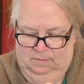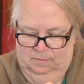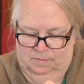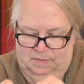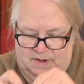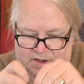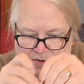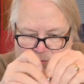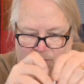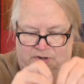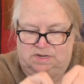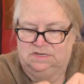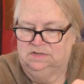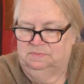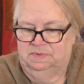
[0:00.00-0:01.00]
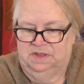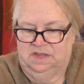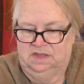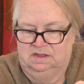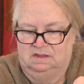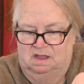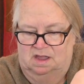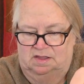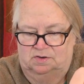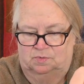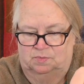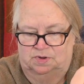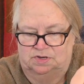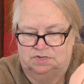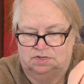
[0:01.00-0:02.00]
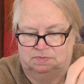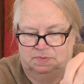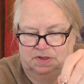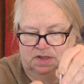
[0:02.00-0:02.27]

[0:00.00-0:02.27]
But I don't want it to be, I don't want to